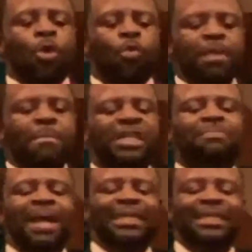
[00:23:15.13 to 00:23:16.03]
we must
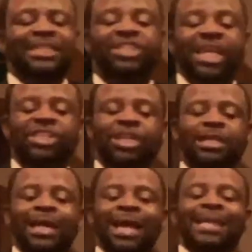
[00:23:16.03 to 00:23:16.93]
make the
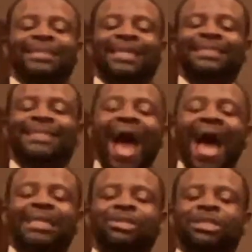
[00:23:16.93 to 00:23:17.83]
decision to
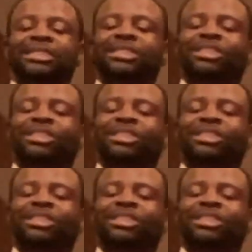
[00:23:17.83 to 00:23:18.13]
die to this